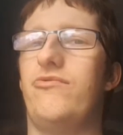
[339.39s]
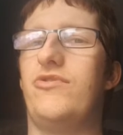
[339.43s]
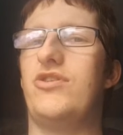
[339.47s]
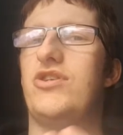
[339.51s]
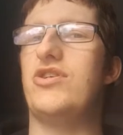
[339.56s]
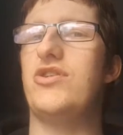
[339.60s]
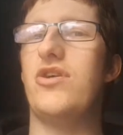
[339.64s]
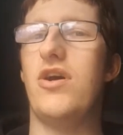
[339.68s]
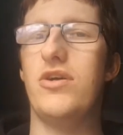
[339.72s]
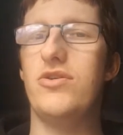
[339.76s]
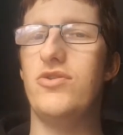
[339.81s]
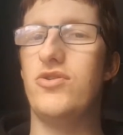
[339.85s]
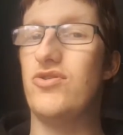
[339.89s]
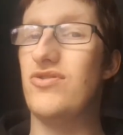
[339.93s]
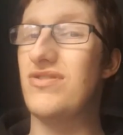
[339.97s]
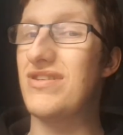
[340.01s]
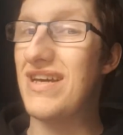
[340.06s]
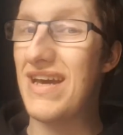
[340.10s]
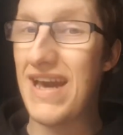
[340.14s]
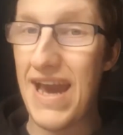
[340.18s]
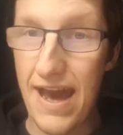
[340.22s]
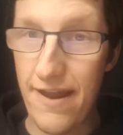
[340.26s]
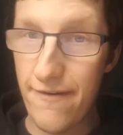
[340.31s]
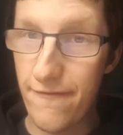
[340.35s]
designs
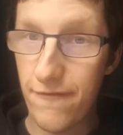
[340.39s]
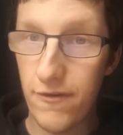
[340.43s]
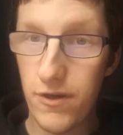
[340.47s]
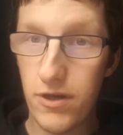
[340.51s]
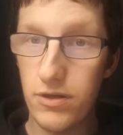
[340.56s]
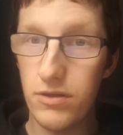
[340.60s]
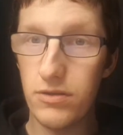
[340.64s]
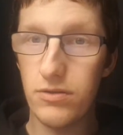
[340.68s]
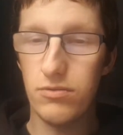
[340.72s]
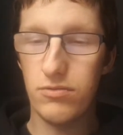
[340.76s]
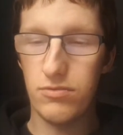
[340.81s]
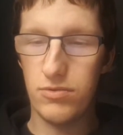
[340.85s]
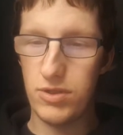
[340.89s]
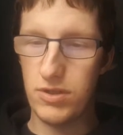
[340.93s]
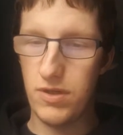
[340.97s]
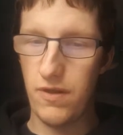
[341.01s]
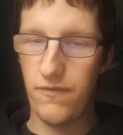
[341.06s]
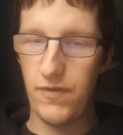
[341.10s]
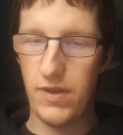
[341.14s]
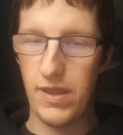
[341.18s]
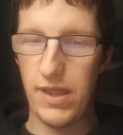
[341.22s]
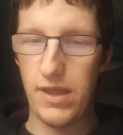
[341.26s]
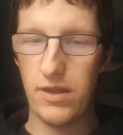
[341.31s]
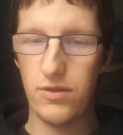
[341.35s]
using Canva and
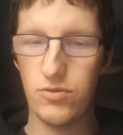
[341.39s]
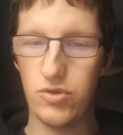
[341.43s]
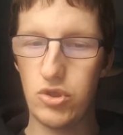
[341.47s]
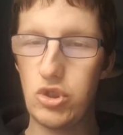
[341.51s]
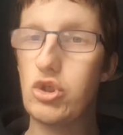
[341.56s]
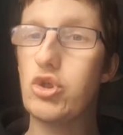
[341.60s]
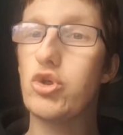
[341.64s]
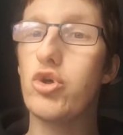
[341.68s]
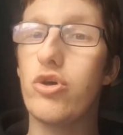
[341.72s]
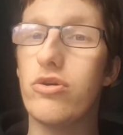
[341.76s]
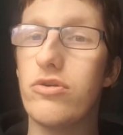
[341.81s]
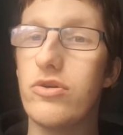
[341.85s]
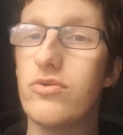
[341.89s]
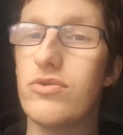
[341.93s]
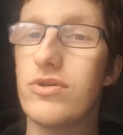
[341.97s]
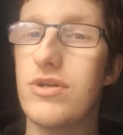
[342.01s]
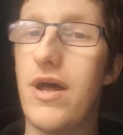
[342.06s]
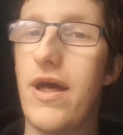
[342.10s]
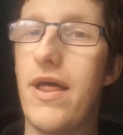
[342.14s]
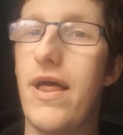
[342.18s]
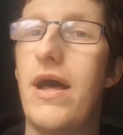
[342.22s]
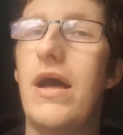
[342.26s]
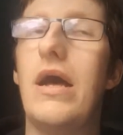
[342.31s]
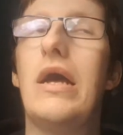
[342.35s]
stuff like that, and tutorials
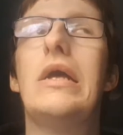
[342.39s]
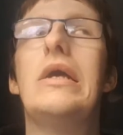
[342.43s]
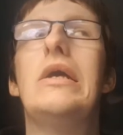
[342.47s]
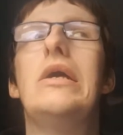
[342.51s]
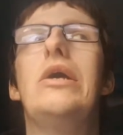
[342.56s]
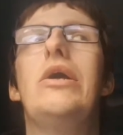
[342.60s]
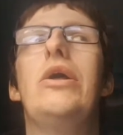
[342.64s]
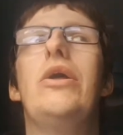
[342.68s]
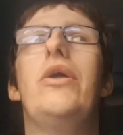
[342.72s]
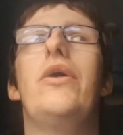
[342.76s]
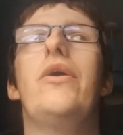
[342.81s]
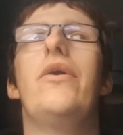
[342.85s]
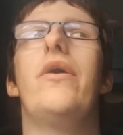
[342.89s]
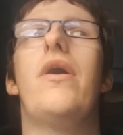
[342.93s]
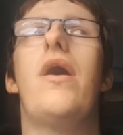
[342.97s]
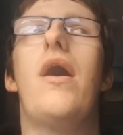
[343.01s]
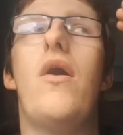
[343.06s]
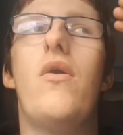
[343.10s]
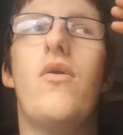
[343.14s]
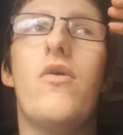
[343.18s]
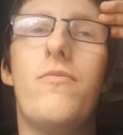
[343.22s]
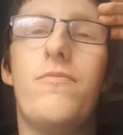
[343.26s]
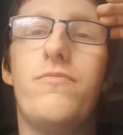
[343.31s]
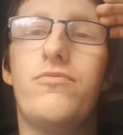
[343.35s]
like that.
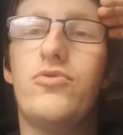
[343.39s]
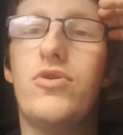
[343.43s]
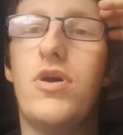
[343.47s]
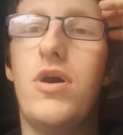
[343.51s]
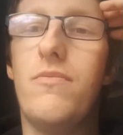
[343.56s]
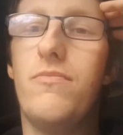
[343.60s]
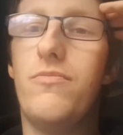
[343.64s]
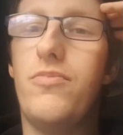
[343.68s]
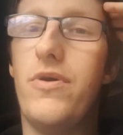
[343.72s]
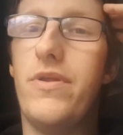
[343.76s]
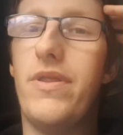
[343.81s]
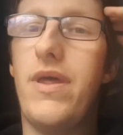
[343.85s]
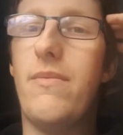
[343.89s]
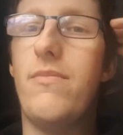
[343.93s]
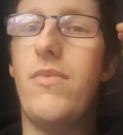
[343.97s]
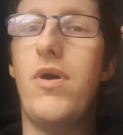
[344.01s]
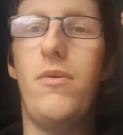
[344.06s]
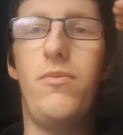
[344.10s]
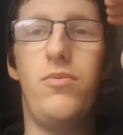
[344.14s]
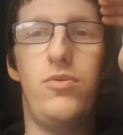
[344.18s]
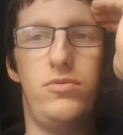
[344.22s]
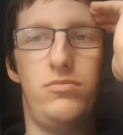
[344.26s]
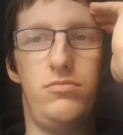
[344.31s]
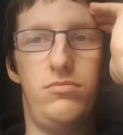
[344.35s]
I'll try and put them
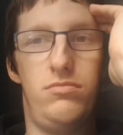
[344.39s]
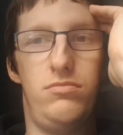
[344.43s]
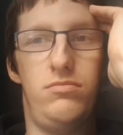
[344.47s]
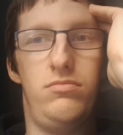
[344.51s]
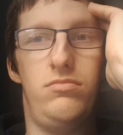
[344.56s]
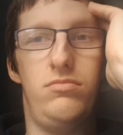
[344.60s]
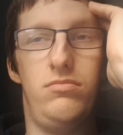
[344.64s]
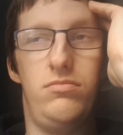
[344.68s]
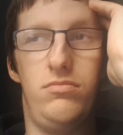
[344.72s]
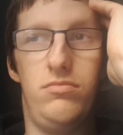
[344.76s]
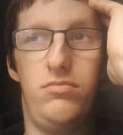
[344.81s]
up on